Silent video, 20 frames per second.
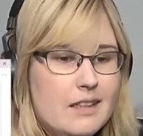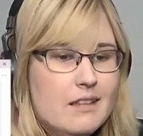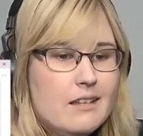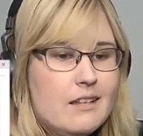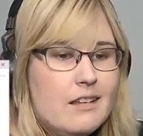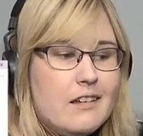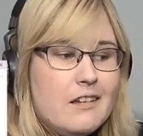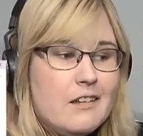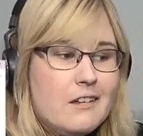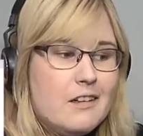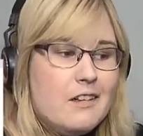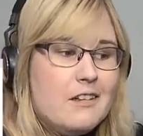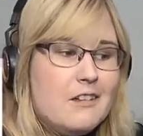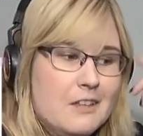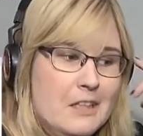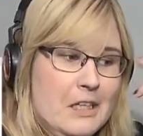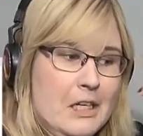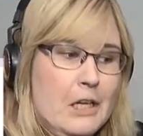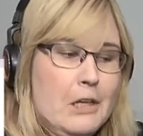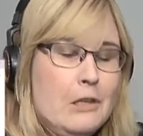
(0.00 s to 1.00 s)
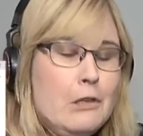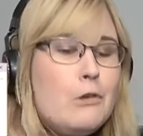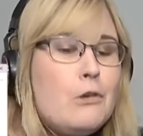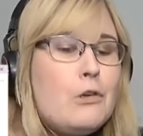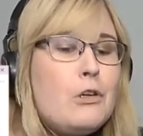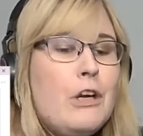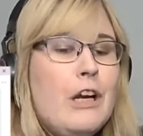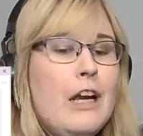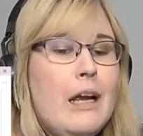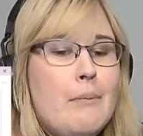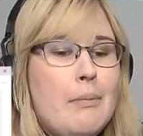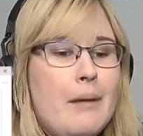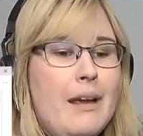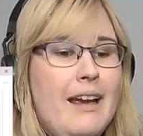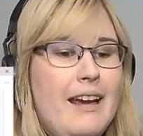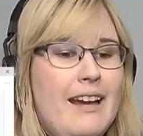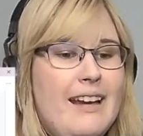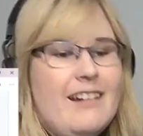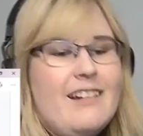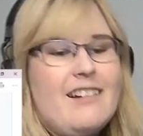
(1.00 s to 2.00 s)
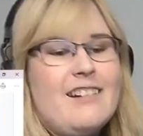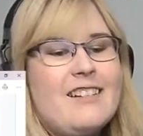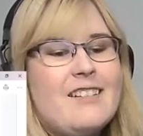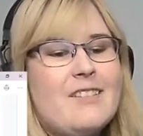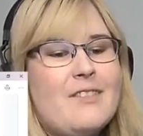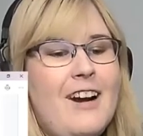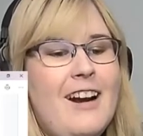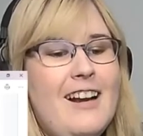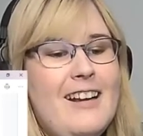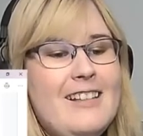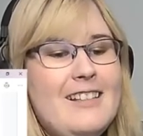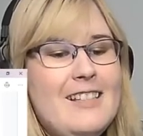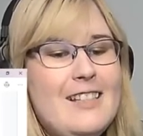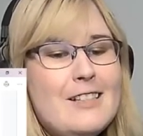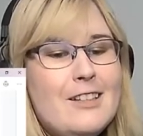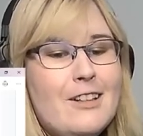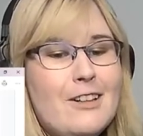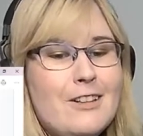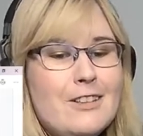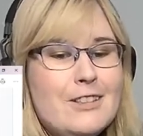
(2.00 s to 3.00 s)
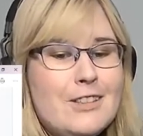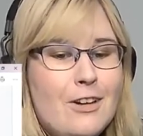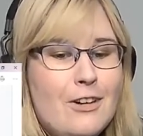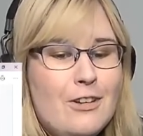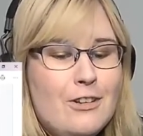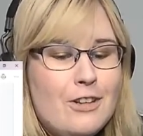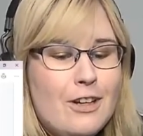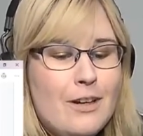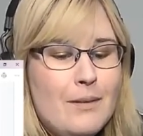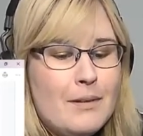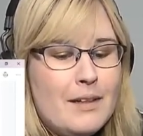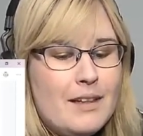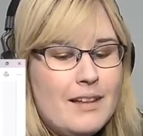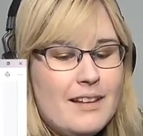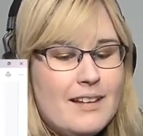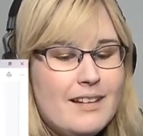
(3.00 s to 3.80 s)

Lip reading: Like, girl, you creepy. Why is this girl so creepy?